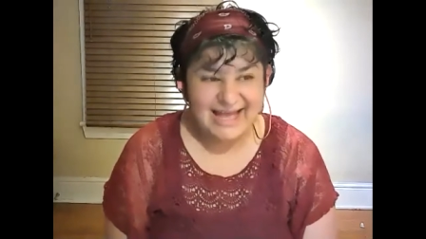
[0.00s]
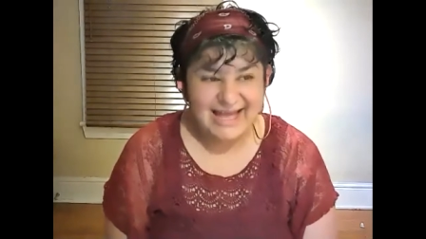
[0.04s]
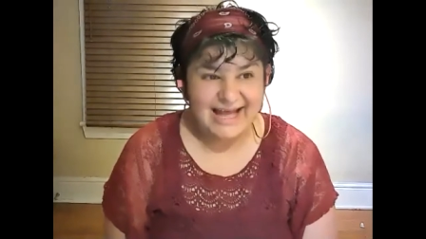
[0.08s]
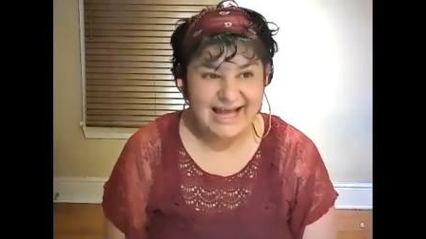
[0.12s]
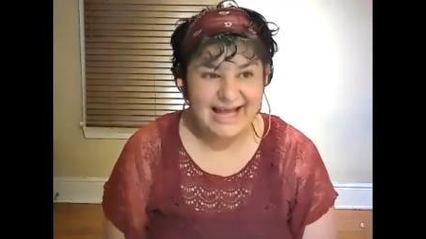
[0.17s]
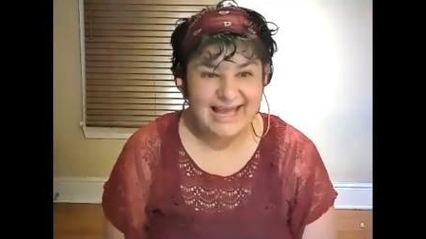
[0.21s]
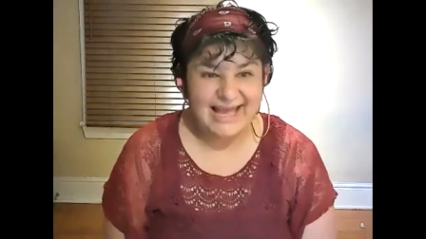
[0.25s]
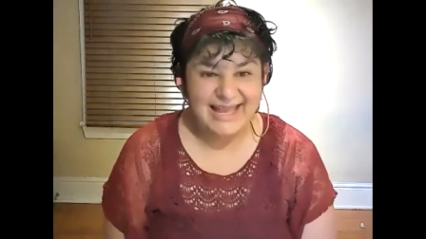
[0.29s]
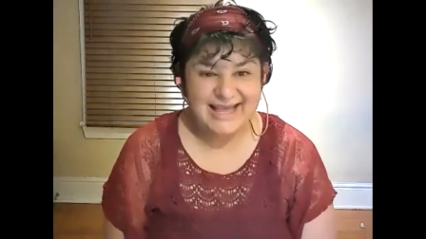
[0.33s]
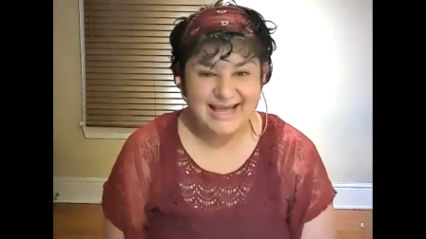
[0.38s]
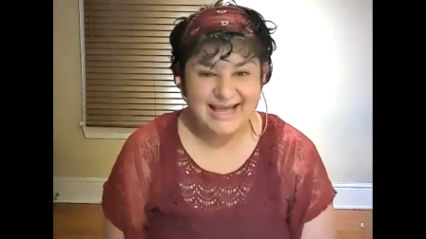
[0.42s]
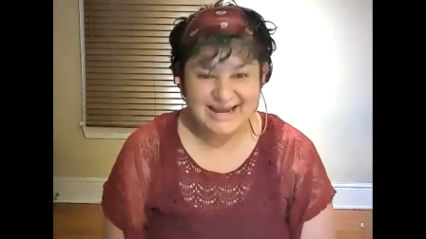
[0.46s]

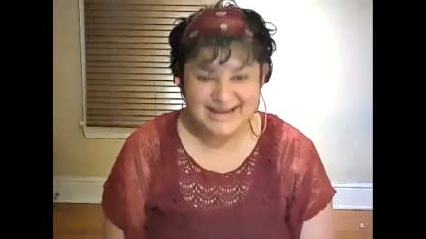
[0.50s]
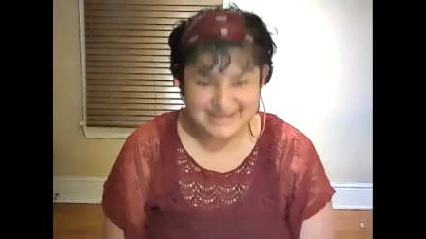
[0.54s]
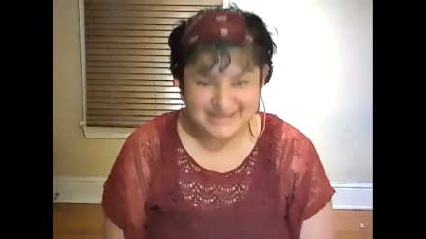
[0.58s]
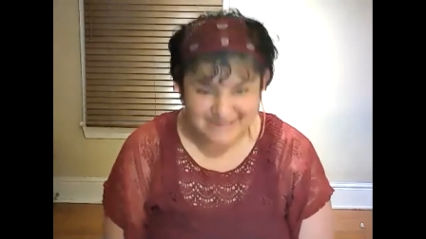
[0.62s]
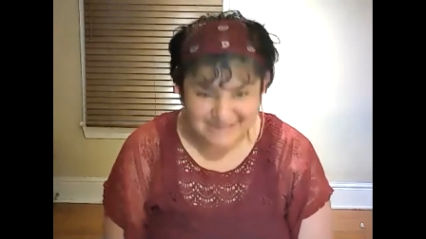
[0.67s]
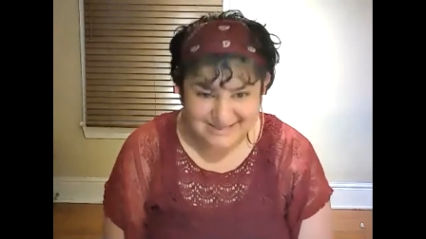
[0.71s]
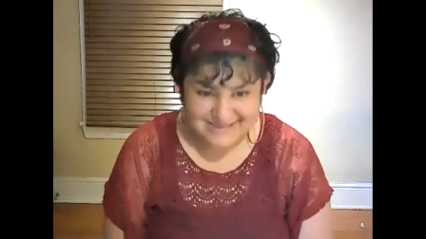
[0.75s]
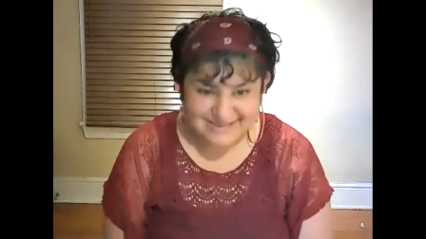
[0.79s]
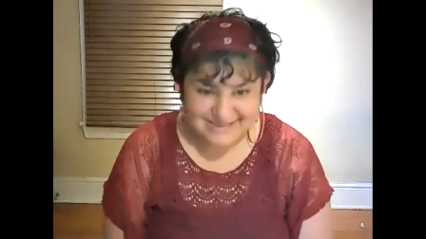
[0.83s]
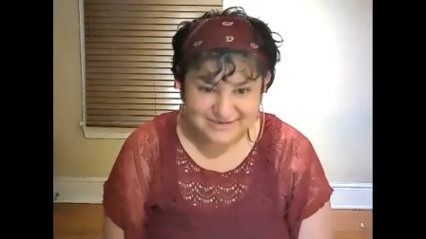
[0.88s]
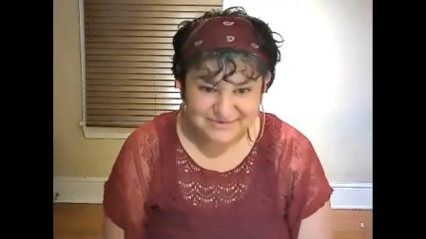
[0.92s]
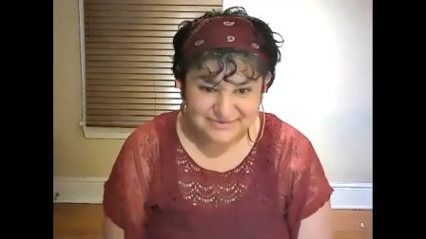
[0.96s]
I got an
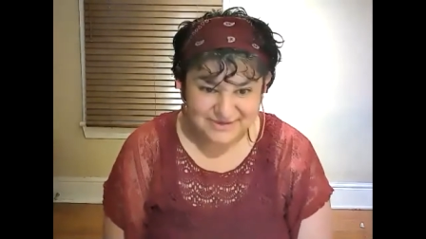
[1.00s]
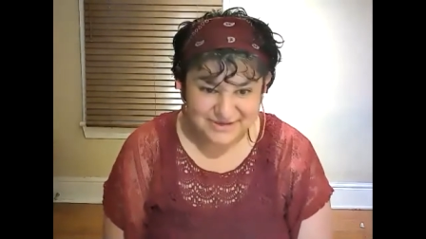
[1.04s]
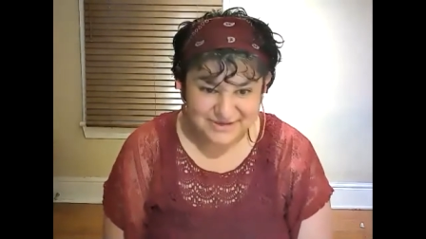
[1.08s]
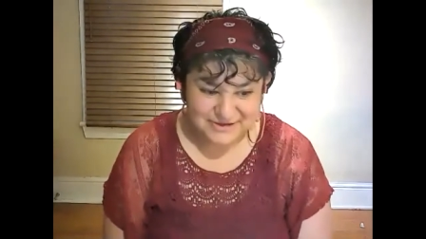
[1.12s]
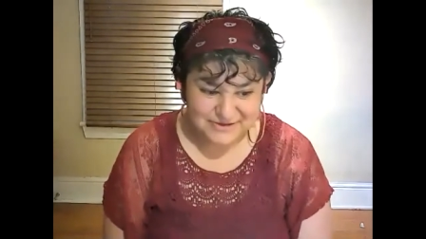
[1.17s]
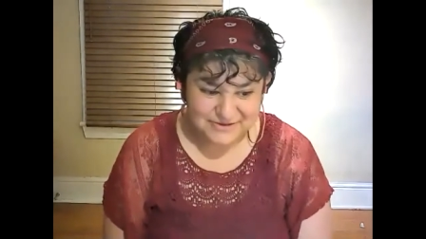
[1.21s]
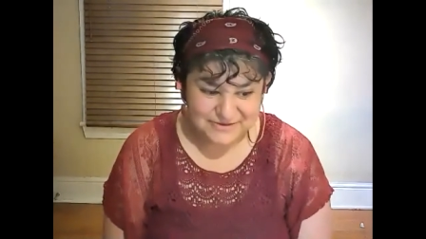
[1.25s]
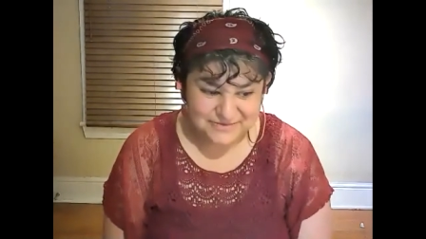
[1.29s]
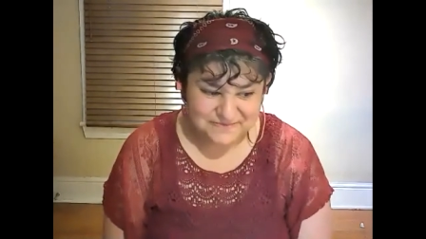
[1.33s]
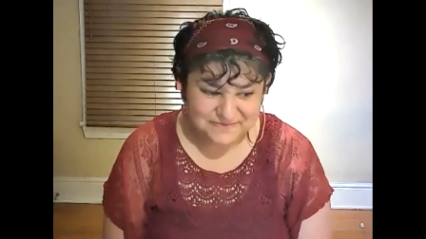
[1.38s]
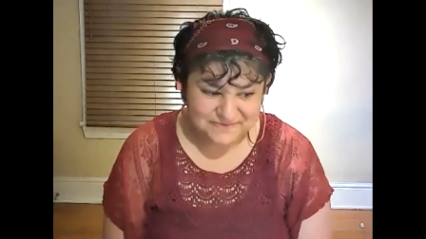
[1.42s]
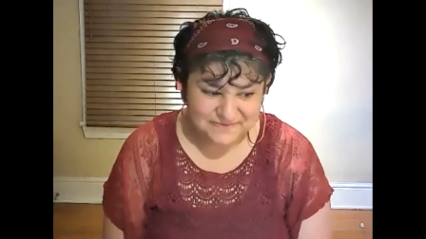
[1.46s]

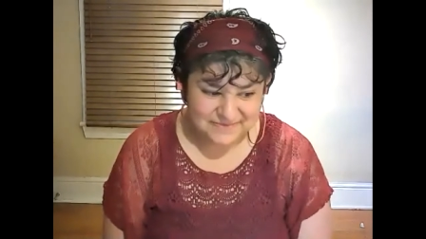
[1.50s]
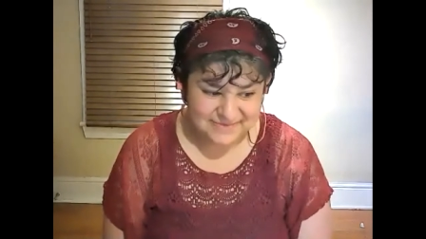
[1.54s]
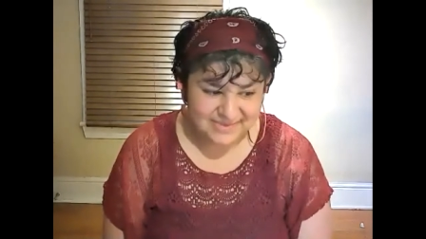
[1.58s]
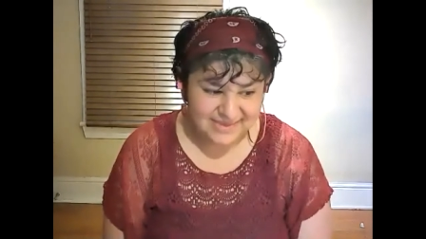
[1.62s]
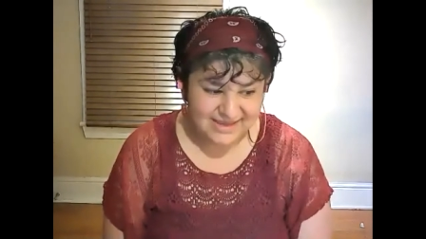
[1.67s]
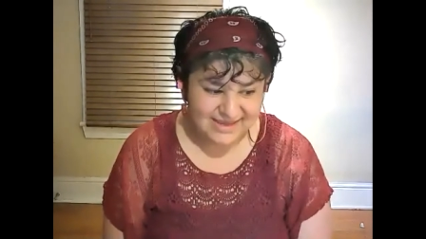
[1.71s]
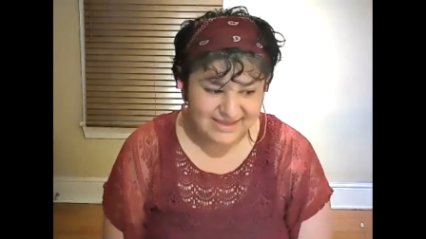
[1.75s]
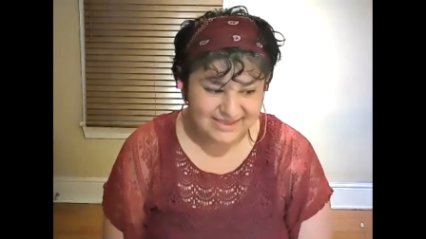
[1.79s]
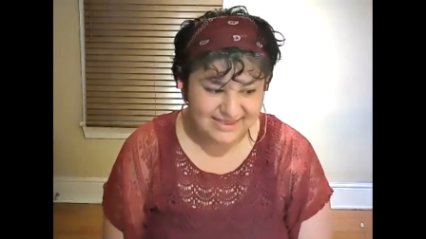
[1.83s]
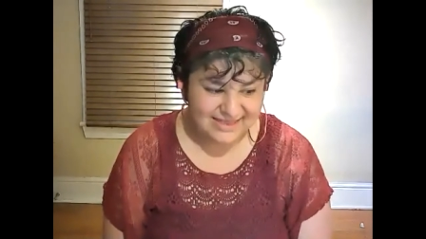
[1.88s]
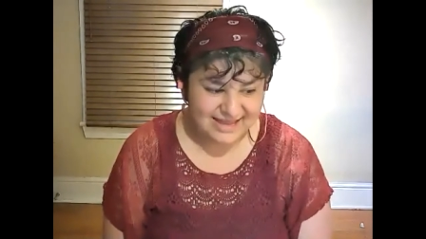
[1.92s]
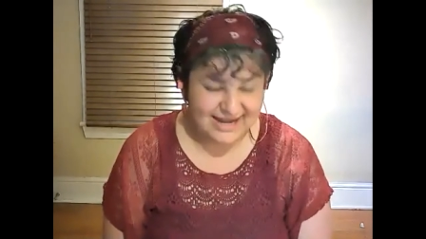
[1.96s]
interview
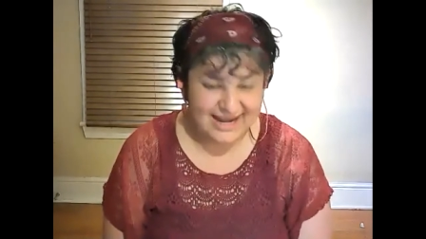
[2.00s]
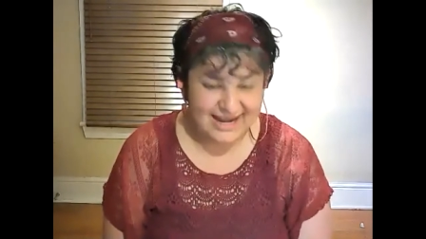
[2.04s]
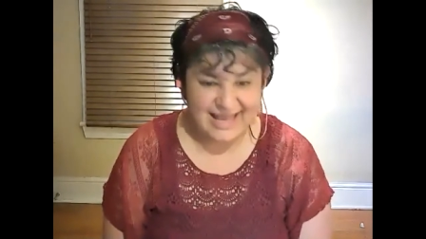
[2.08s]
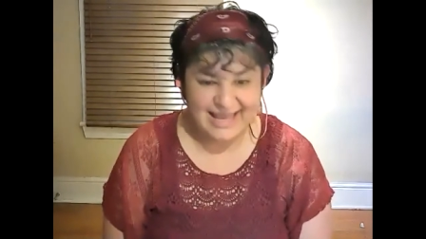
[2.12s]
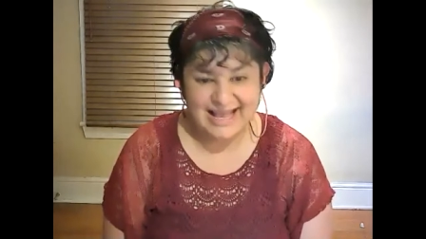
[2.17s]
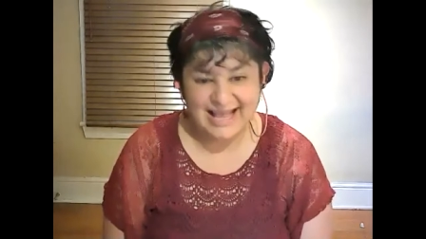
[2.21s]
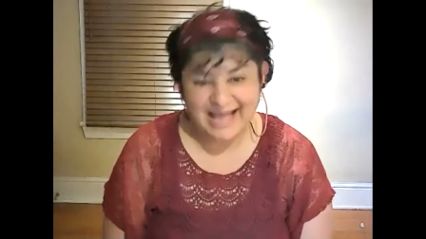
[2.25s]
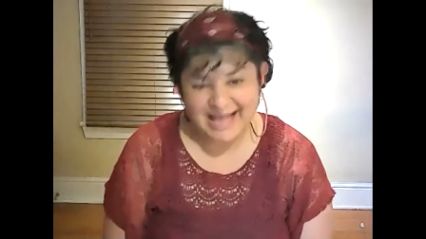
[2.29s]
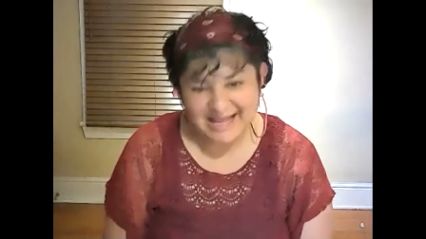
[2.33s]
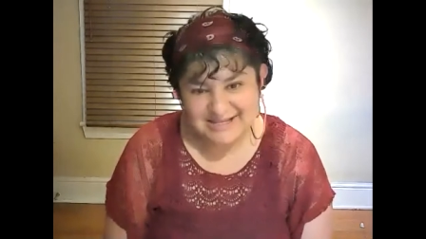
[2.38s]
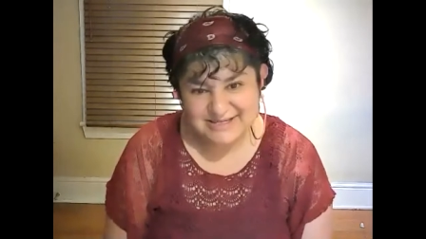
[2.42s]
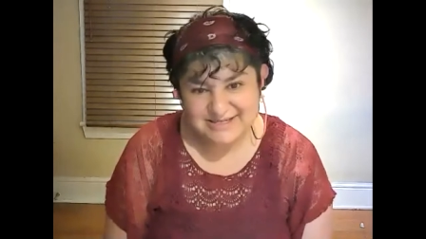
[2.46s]
that I
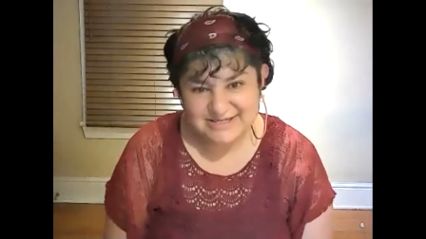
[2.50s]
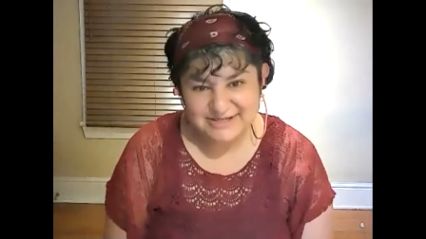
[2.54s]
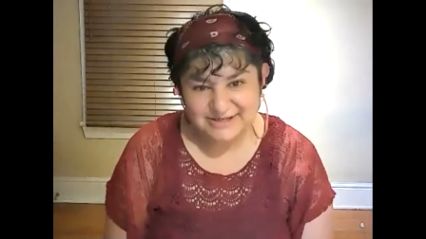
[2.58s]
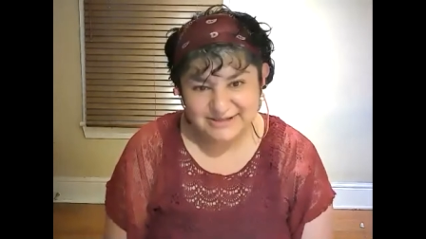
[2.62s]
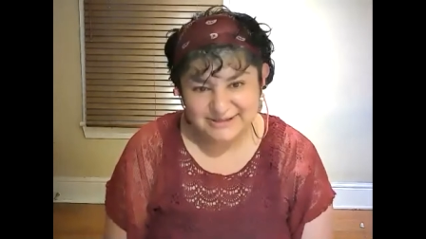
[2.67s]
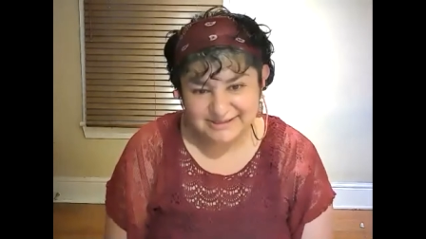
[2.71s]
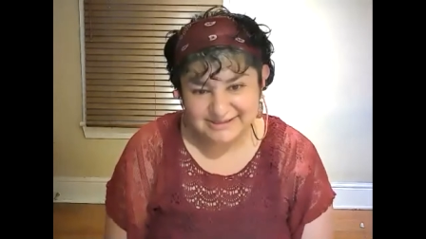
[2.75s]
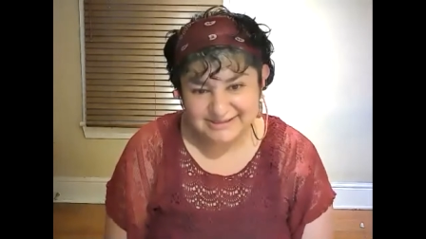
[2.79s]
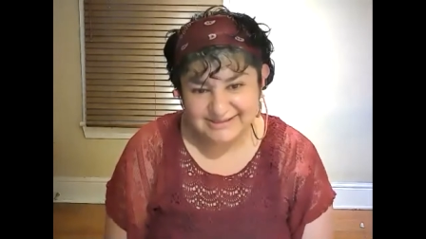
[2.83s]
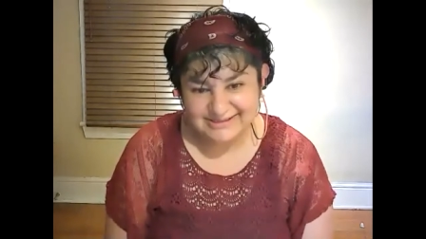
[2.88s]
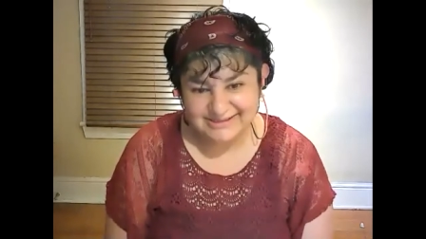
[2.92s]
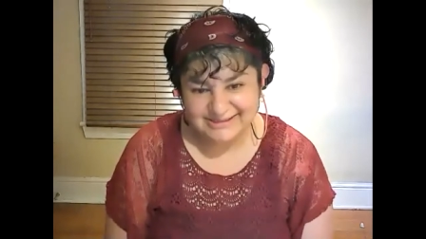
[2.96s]

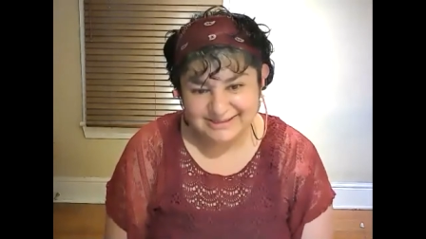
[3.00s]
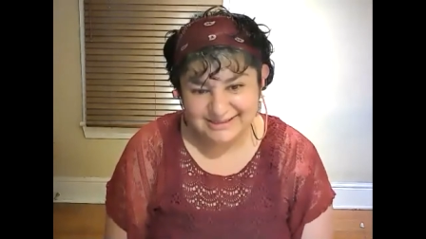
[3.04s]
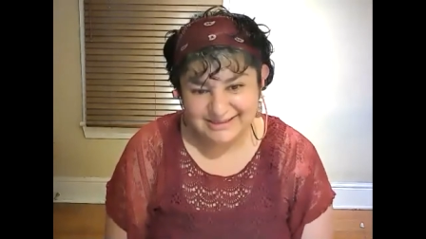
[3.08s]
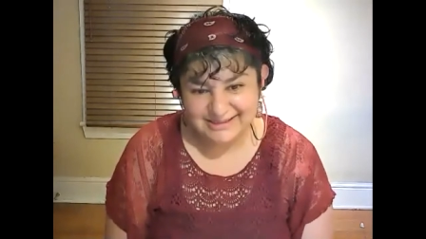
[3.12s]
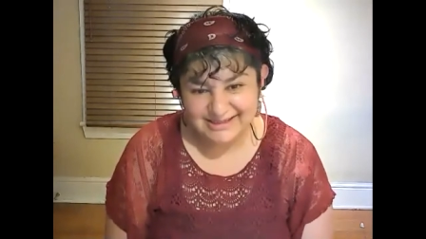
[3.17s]
canceled,